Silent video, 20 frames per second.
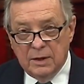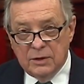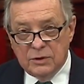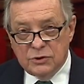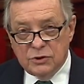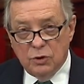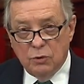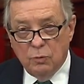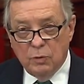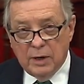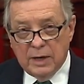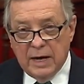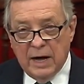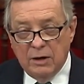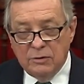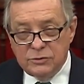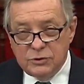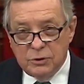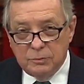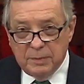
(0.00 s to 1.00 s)
So we're
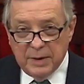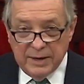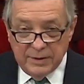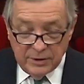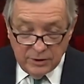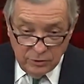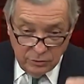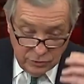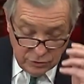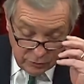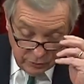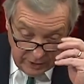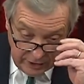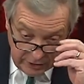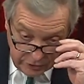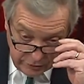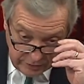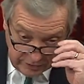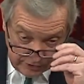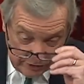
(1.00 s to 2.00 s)
counseled by the new
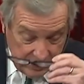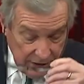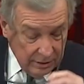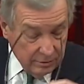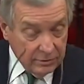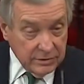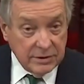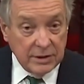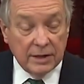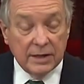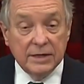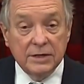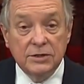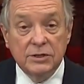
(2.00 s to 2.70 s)
Treasury Secretary,